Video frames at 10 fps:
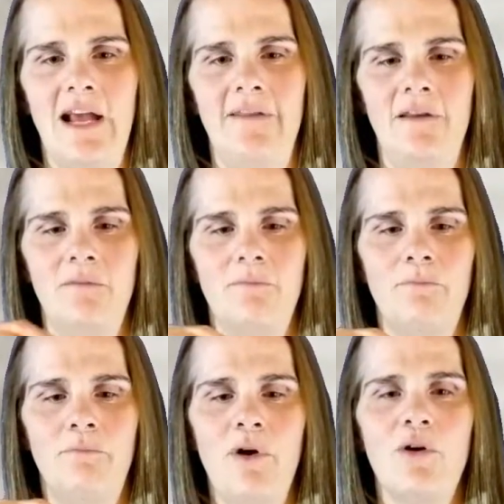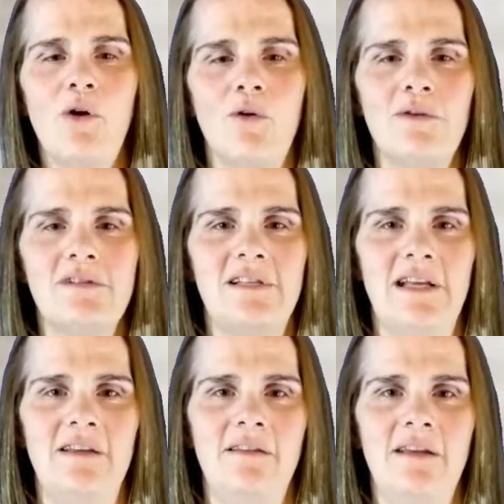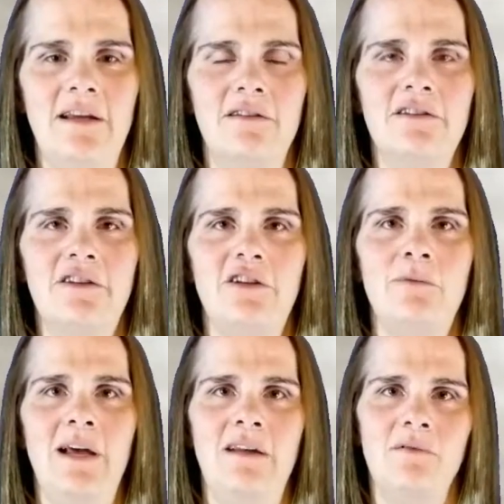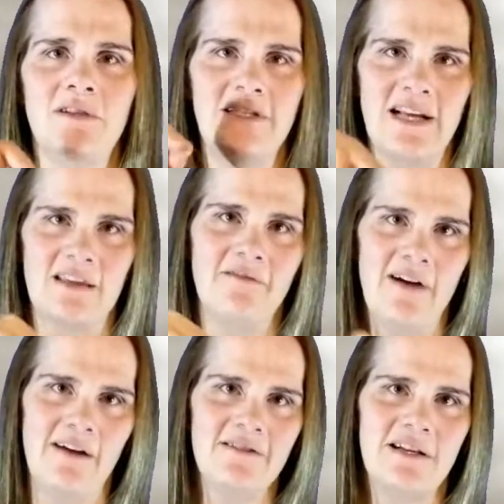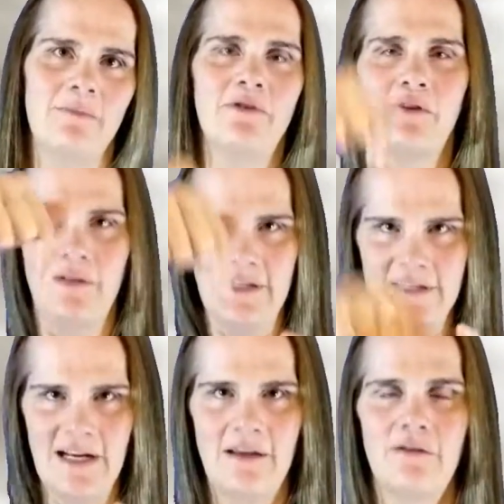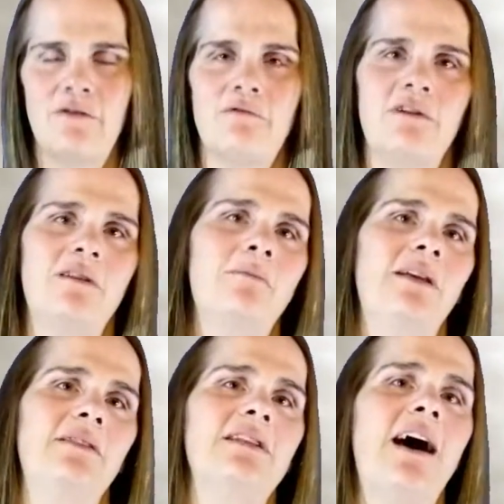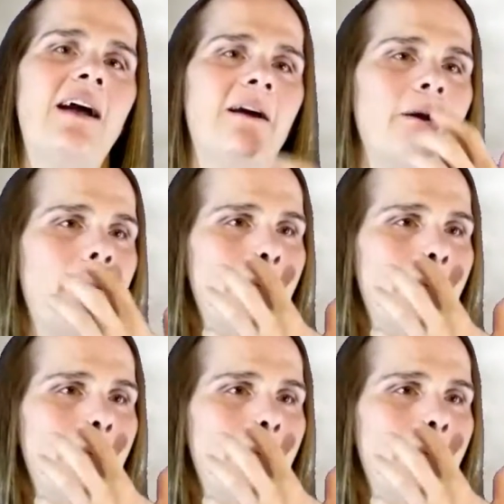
and then poke holes in the inner tube and stick the valve stem through, then stick it through the rim in the tire.